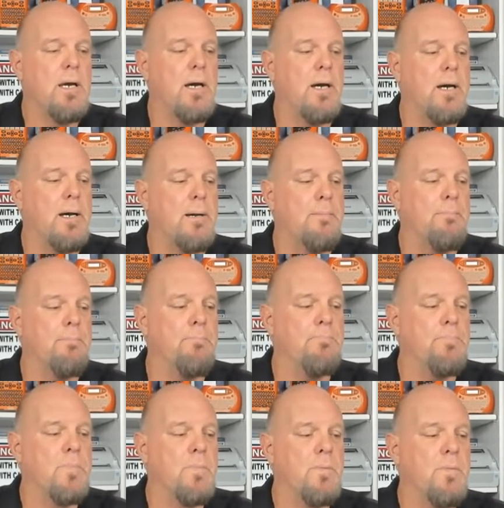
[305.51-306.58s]

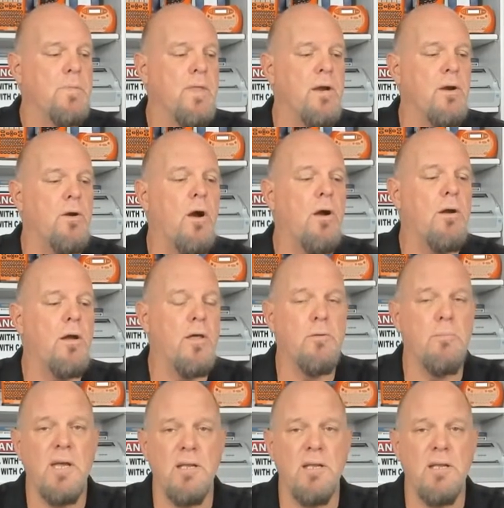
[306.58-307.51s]
There are other